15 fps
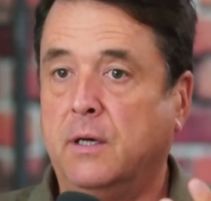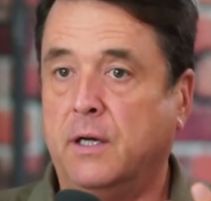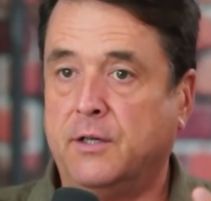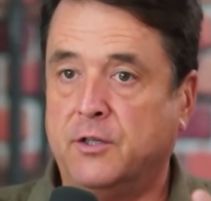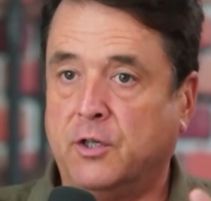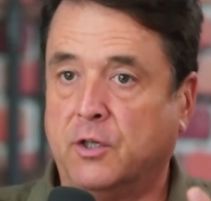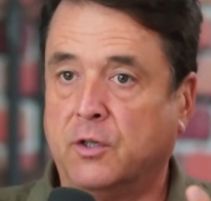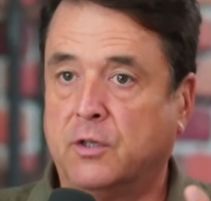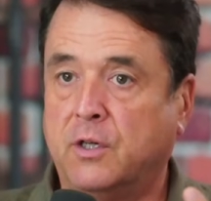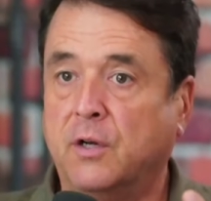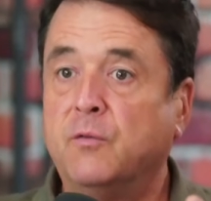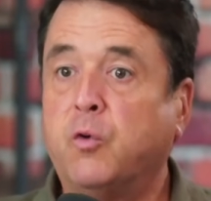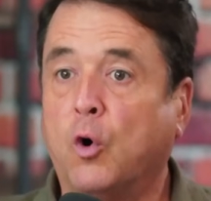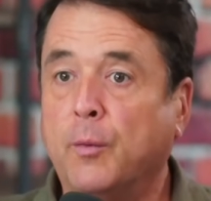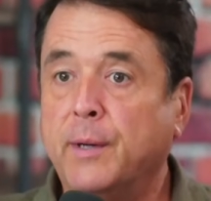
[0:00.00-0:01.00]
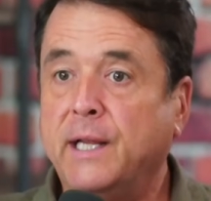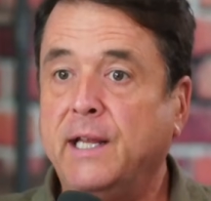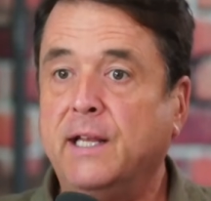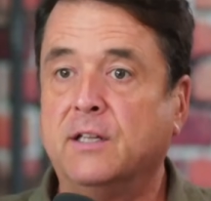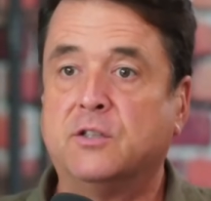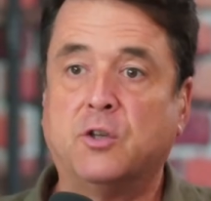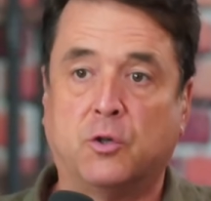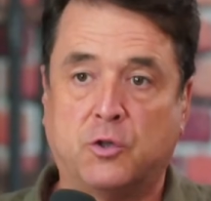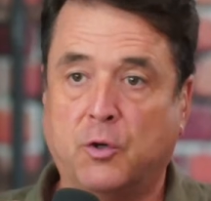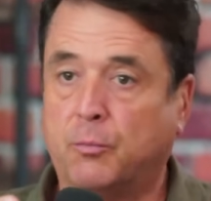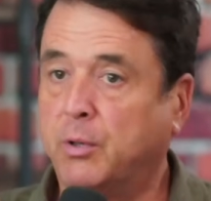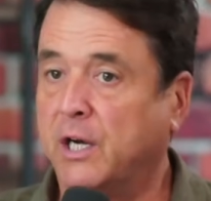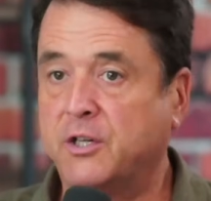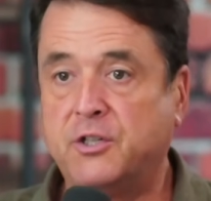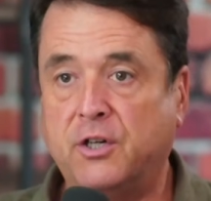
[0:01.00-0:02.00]
under conformity and social
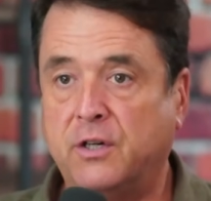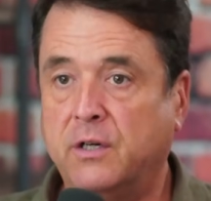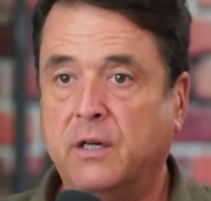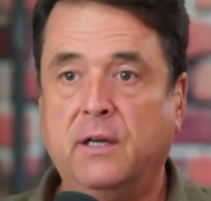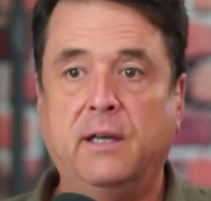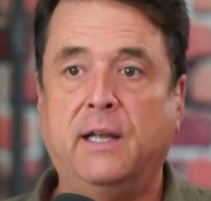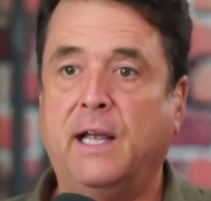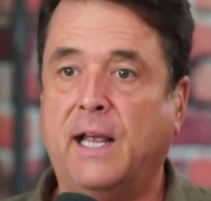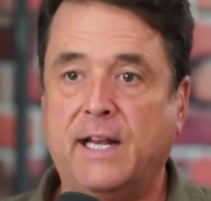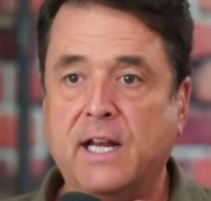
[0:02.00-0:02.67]
pressure mm-hmm.